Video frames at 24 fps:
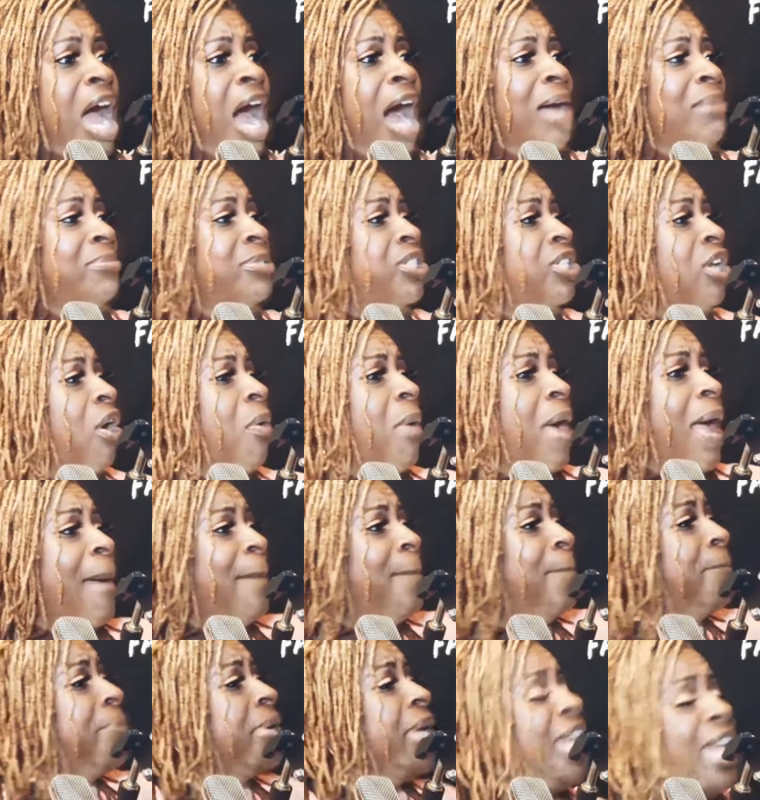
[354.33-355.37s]
I'm so
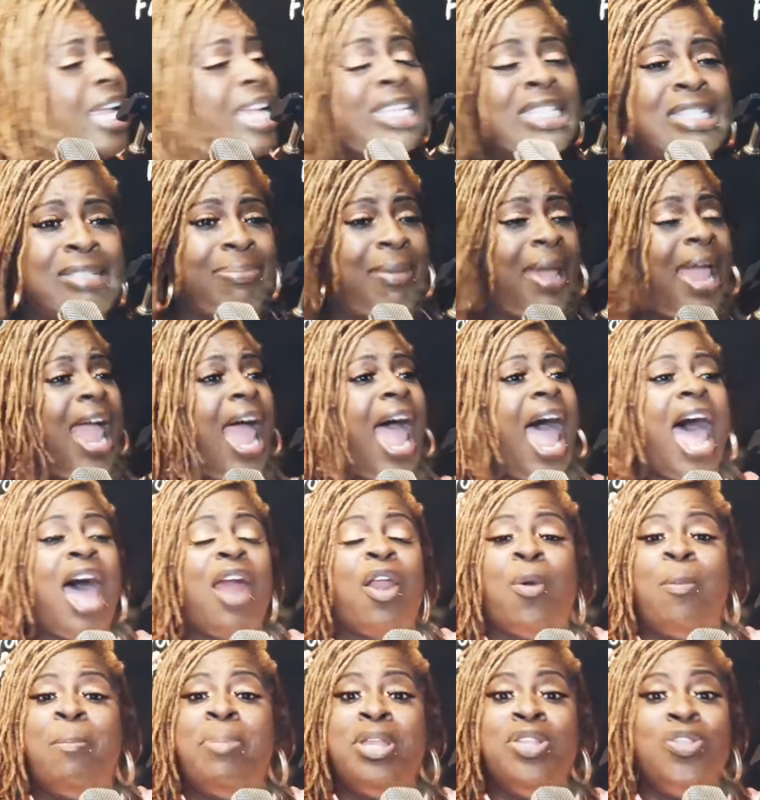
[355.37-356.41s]
at peace, man. I
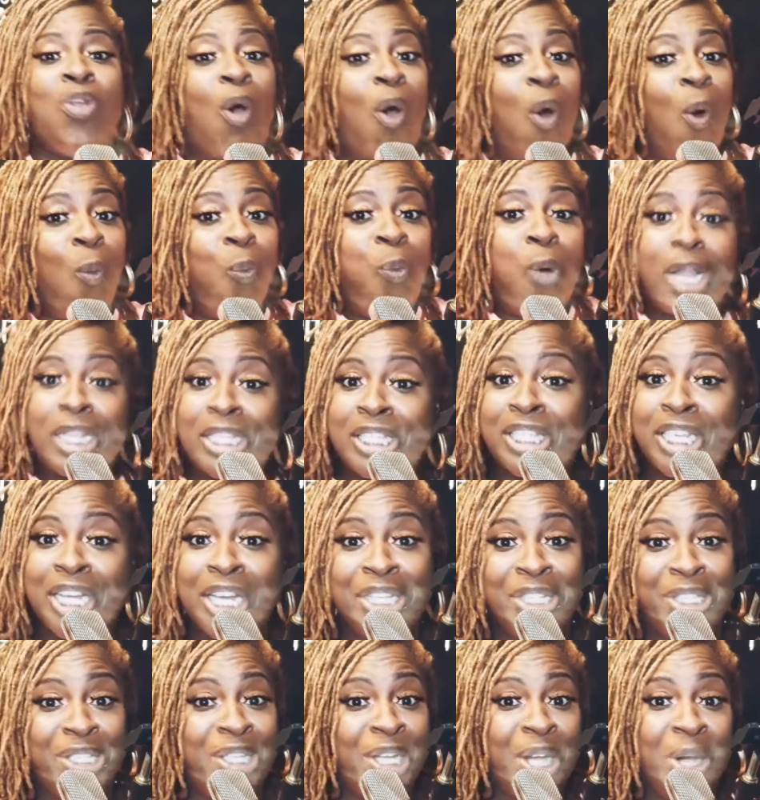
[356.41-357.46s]
don't be Knowing what
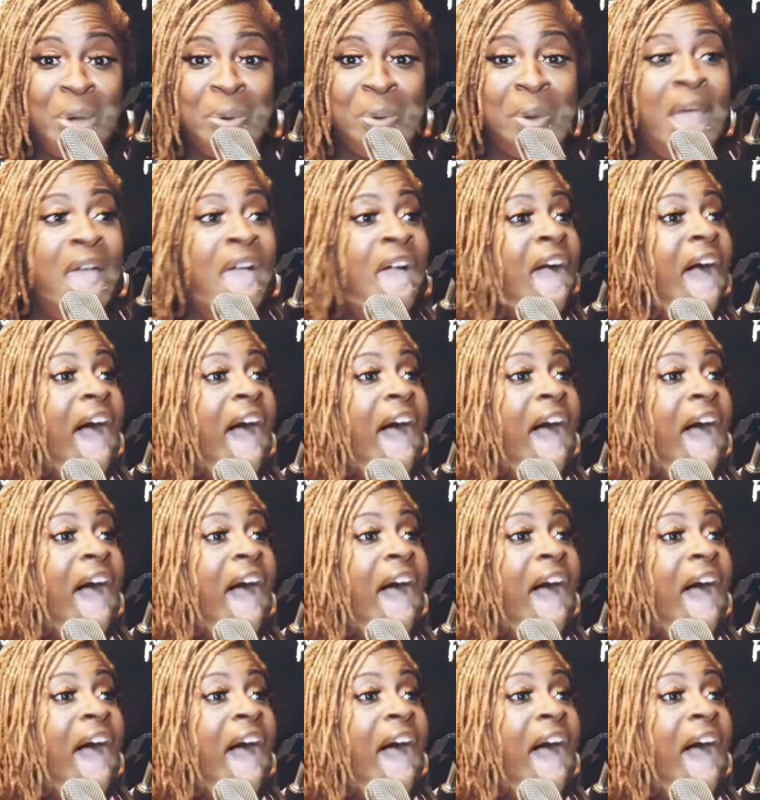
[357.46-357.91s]
to do.